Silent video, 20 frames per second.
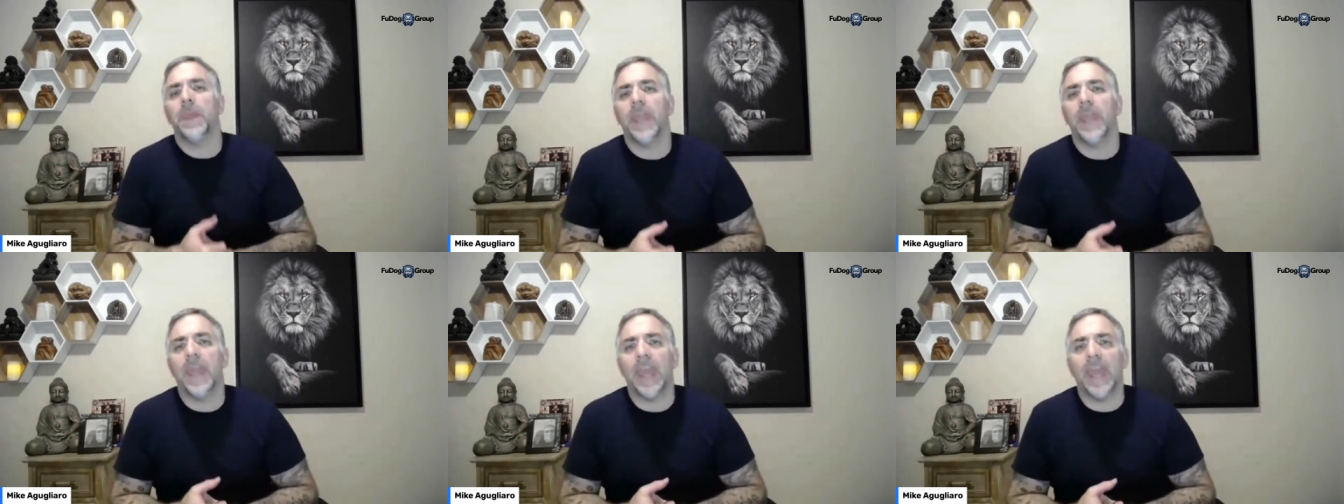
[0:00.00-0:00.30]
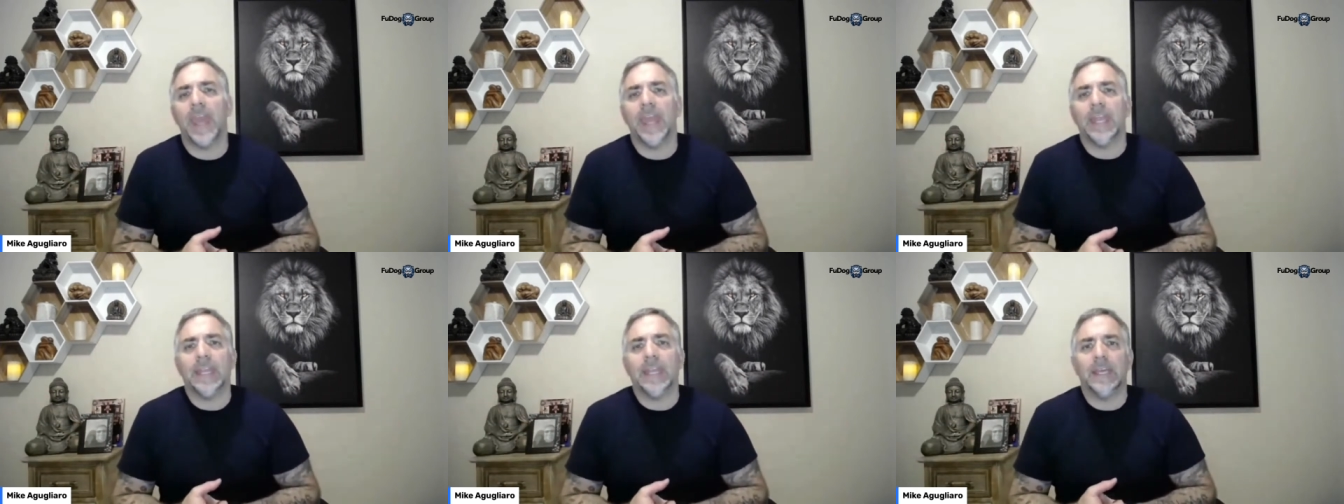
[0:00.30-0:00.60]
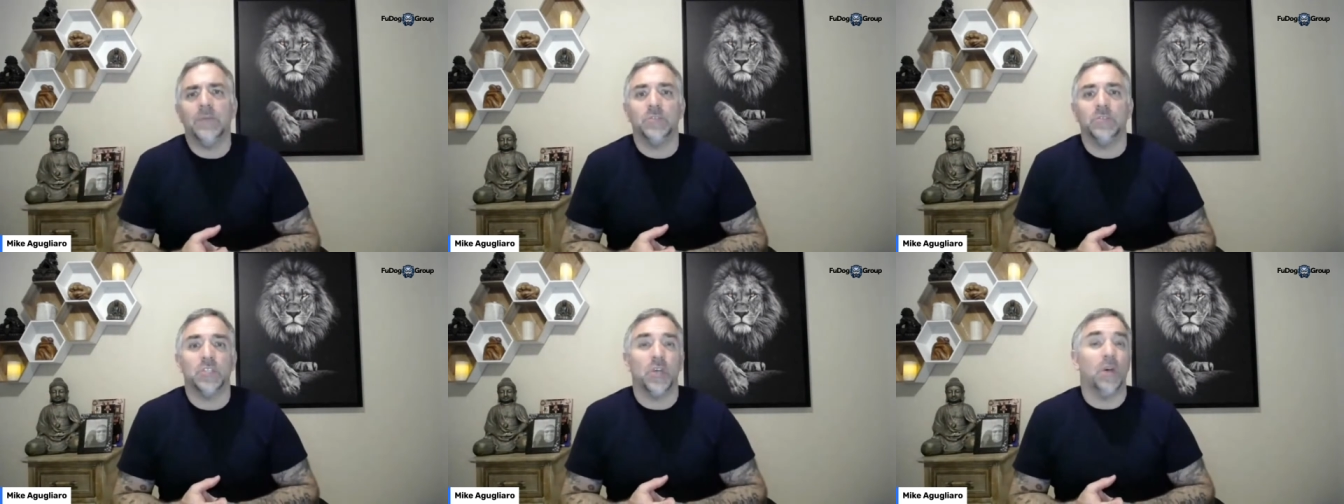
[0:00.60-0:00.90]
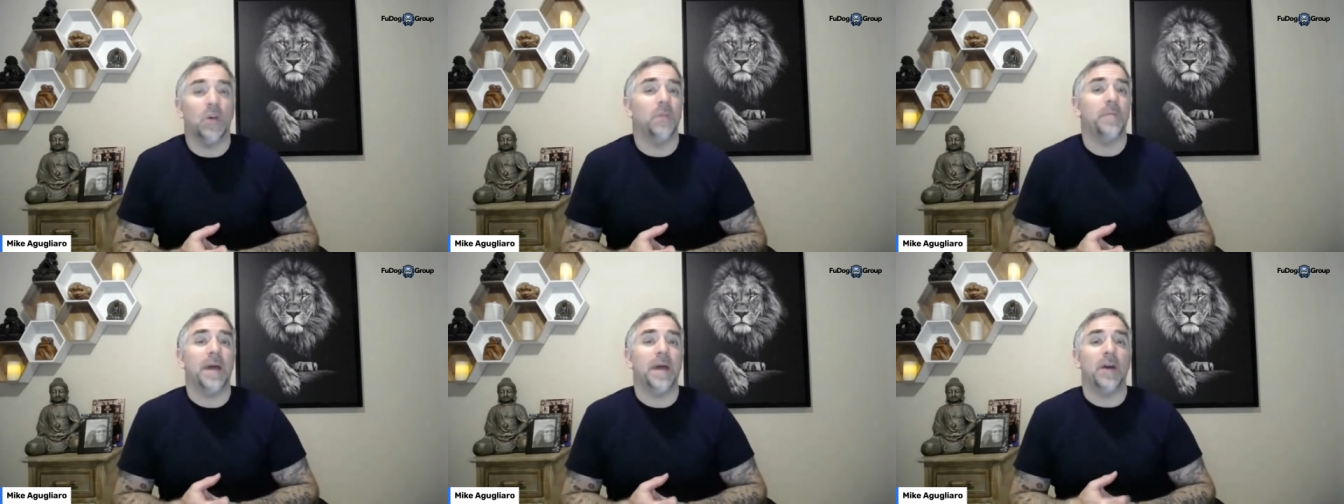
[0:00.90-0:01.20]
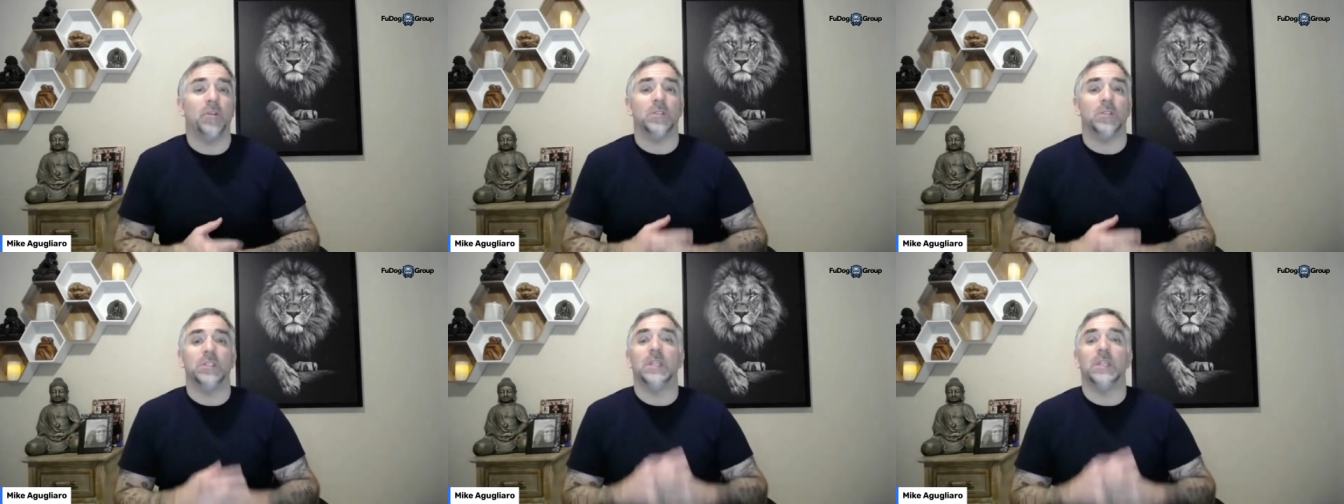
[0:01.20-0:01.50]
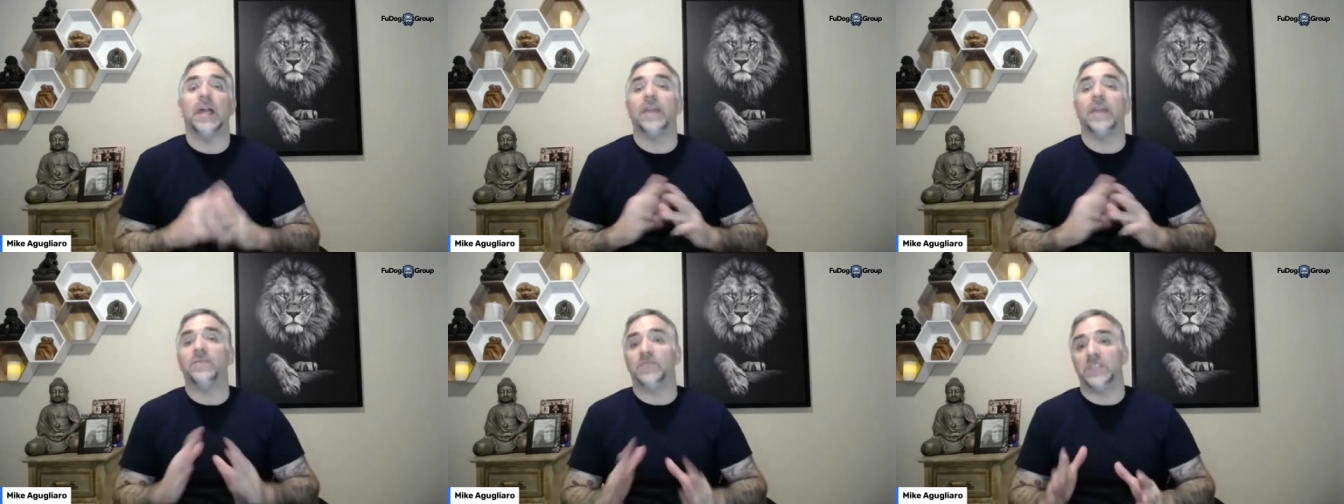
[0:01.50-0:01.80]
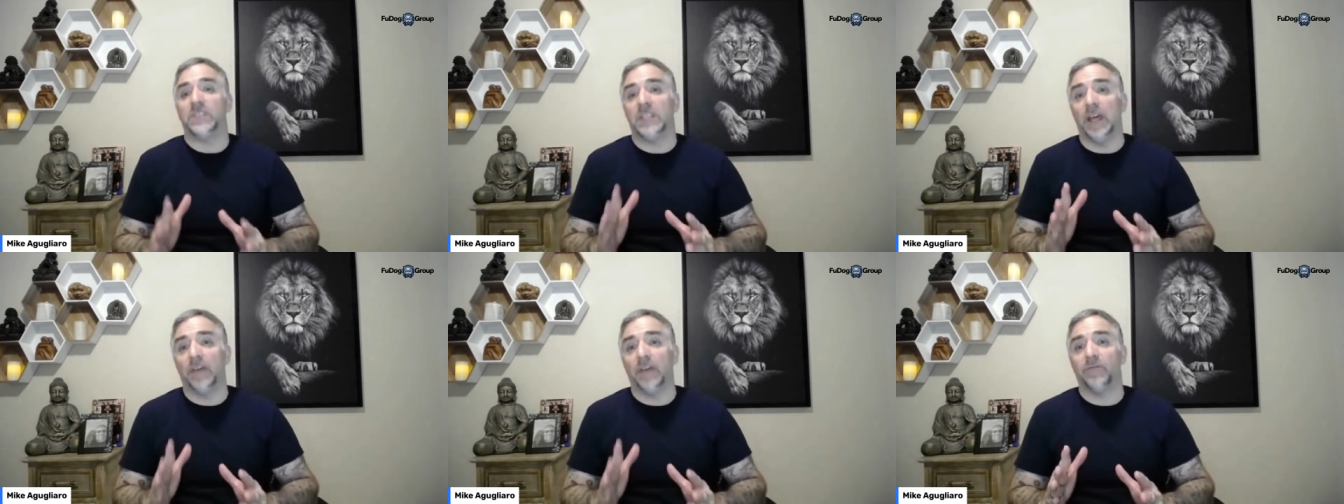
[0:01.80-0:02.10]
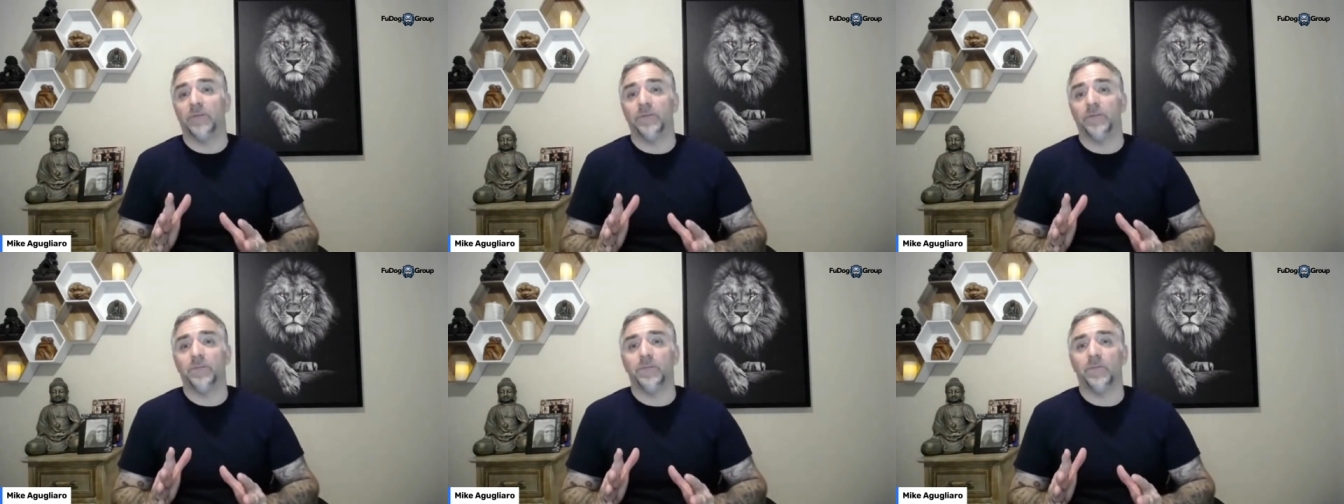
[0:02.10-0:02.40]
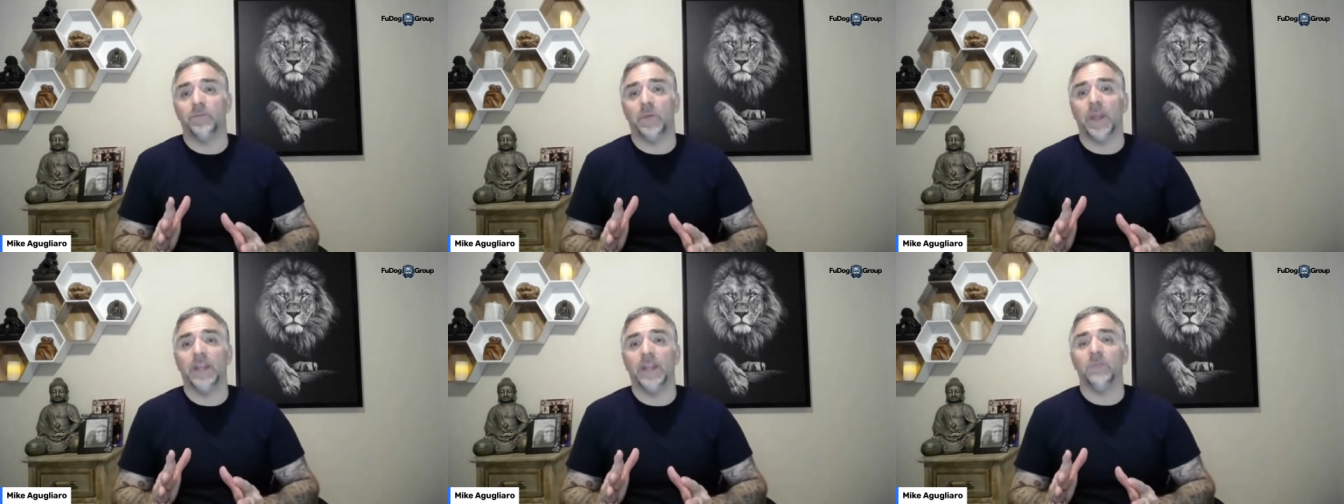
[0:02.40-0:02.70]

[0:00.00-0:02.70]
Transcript: And it was all about life stuff, right?